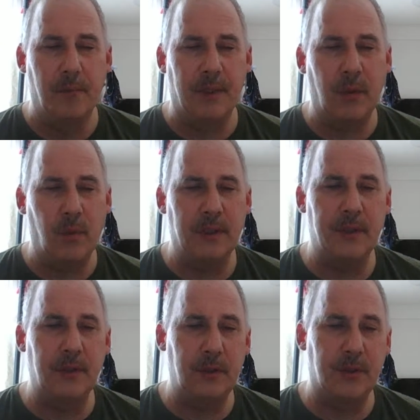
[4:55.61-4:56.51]
But I
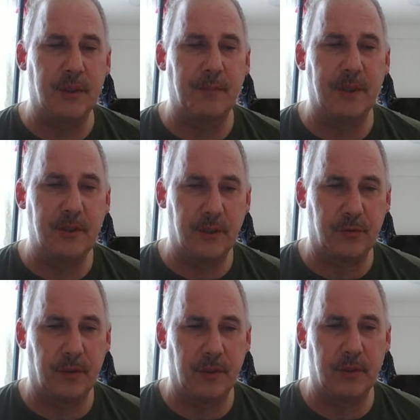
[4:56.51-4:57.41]
wanted to do something
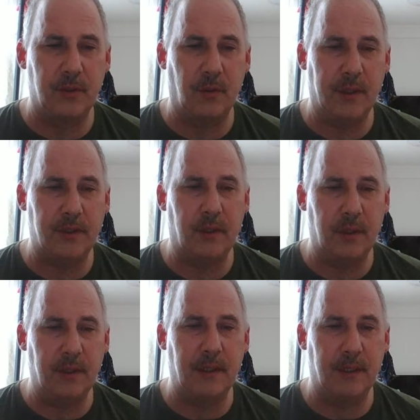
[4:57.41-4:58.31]
different. So I
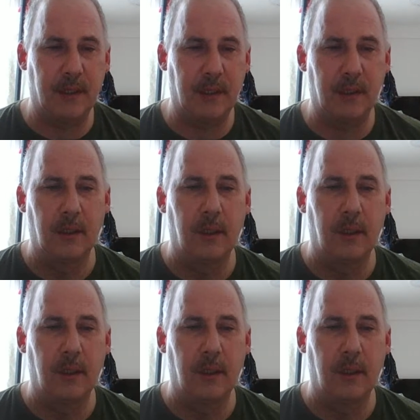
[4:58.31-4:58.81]
started to think,